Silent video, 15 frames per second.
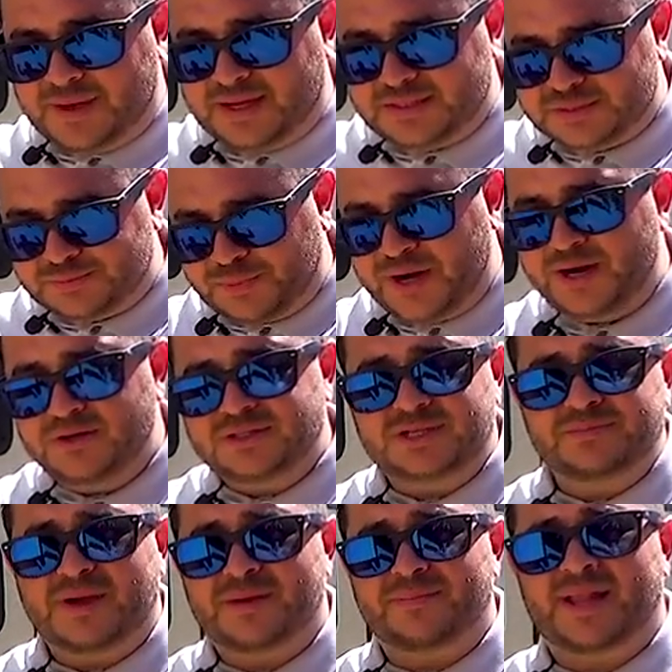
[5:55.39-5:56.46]
my sprayers
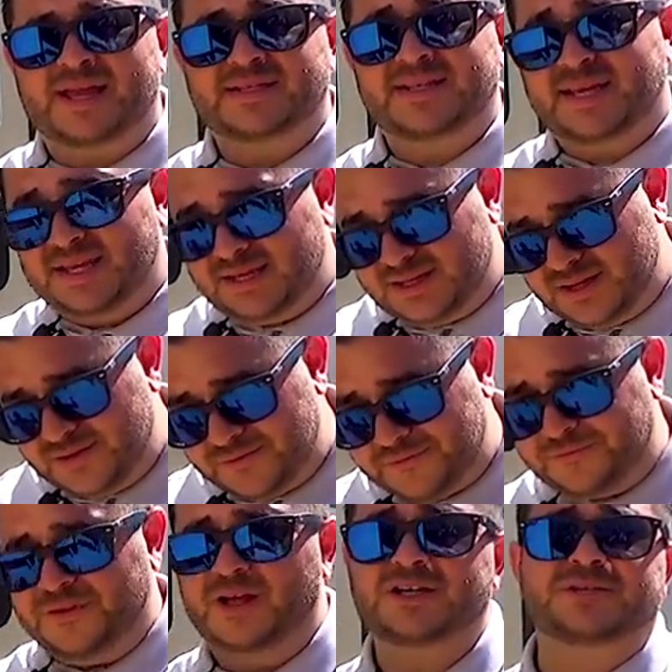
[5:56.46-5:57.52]
in my black tank
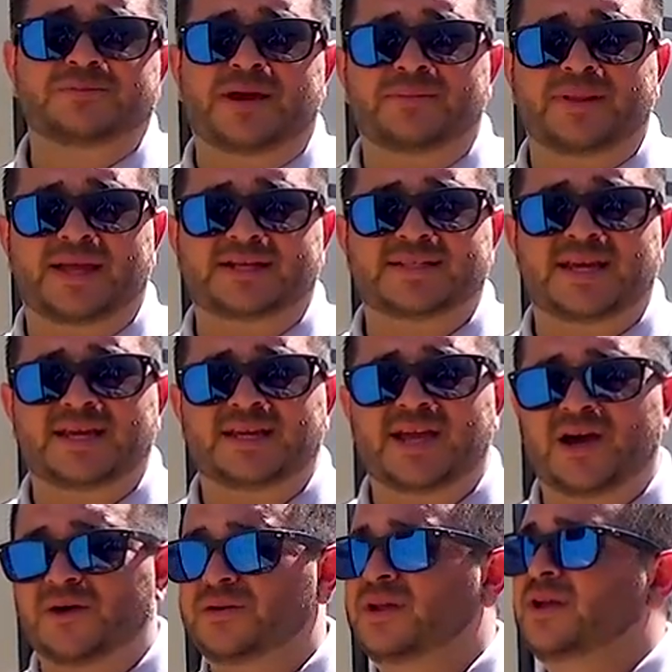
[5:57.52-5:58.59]
flush my black tank
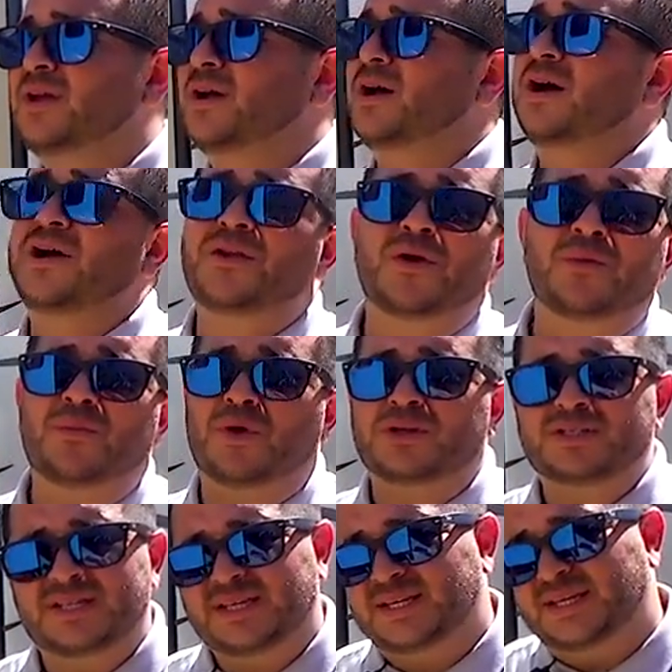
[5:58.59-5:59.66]
out. Uh, no more
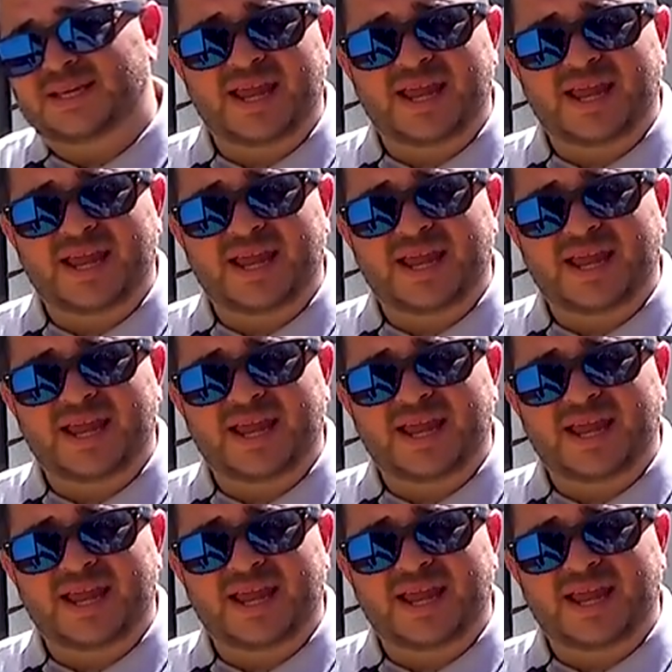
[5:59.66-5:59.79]
stinky